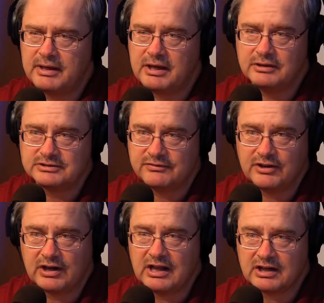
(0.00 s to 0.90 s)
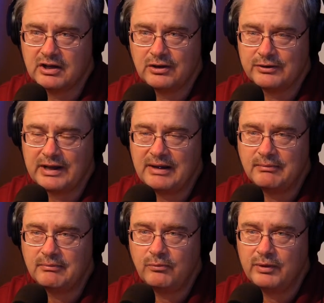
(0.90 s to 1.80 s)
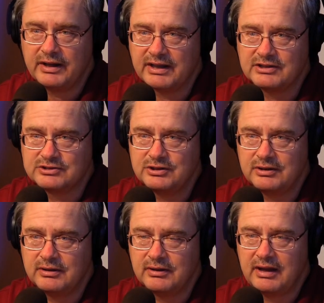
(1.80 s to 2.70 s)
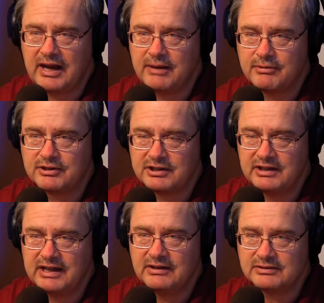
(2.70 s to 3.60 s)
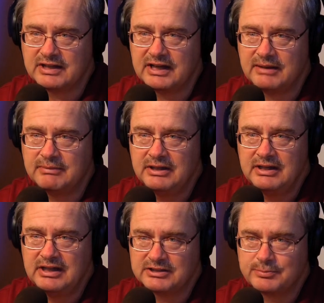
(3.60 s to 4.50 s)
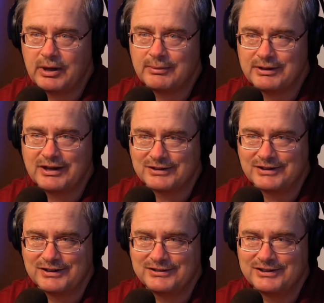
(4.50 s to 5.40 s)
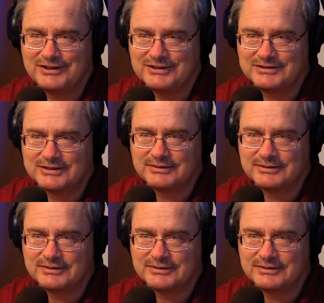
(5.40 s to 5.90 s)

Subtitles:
because if they're not called out, when it gets to the hammer to nail time, it's probably not going to get done, is